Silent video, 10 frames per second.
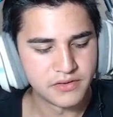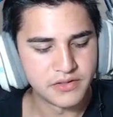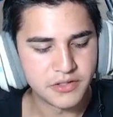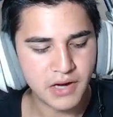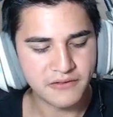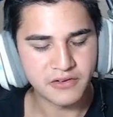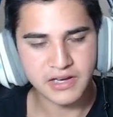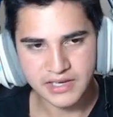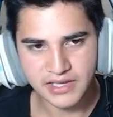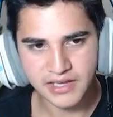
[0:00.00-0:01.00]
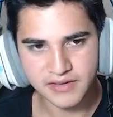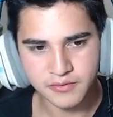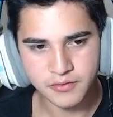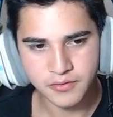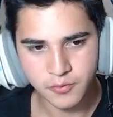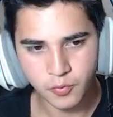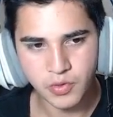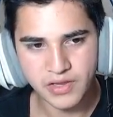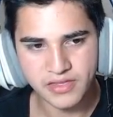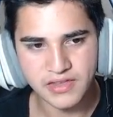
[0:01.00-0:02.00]
you ever get hit
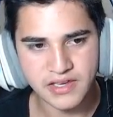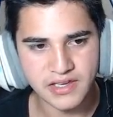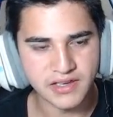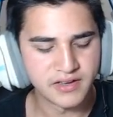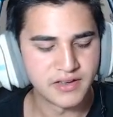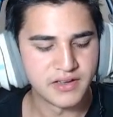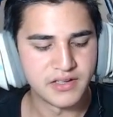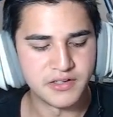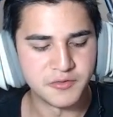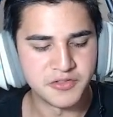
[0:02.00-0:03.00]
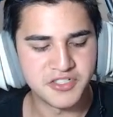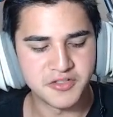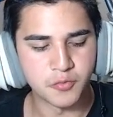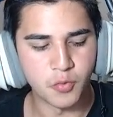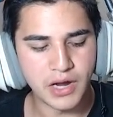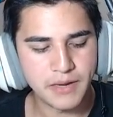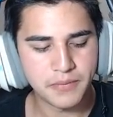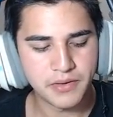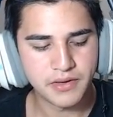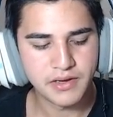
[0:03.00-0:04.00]
with the you swipe
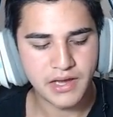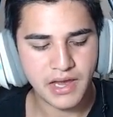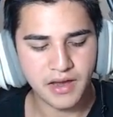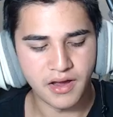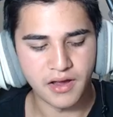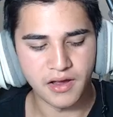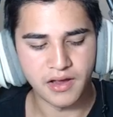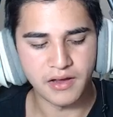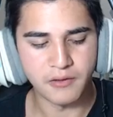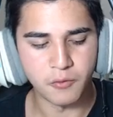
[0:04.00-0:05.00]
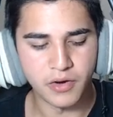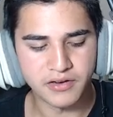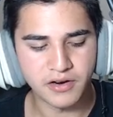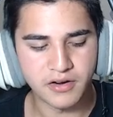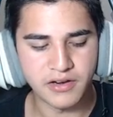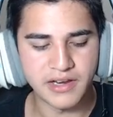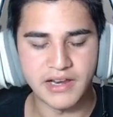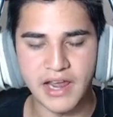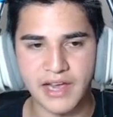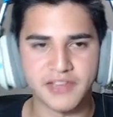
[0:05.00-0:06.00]
uh, one card and it
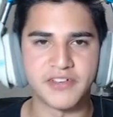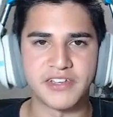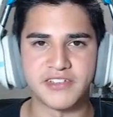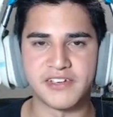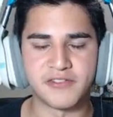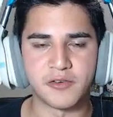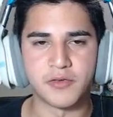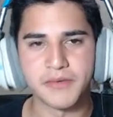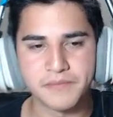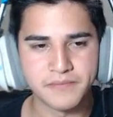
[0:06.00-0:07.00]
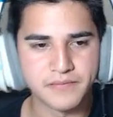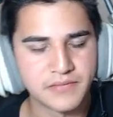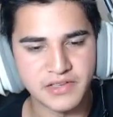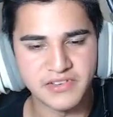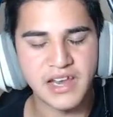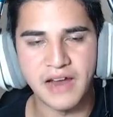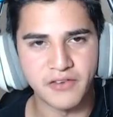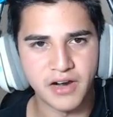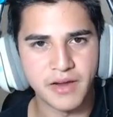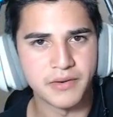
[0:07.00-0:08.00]
activates a different one? Does that
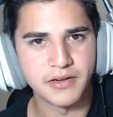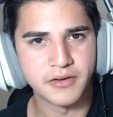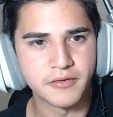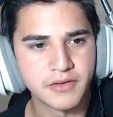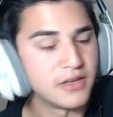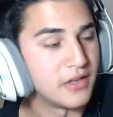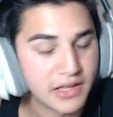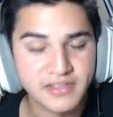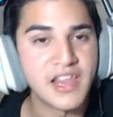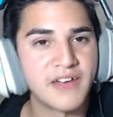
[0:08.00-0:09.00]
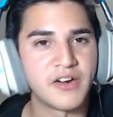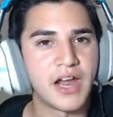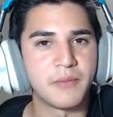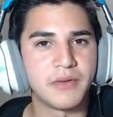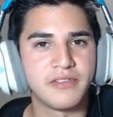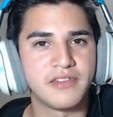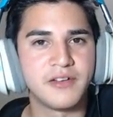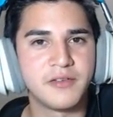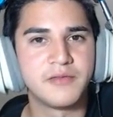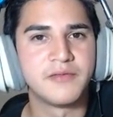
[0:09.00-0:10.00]
ever happen? No, it never happens to you.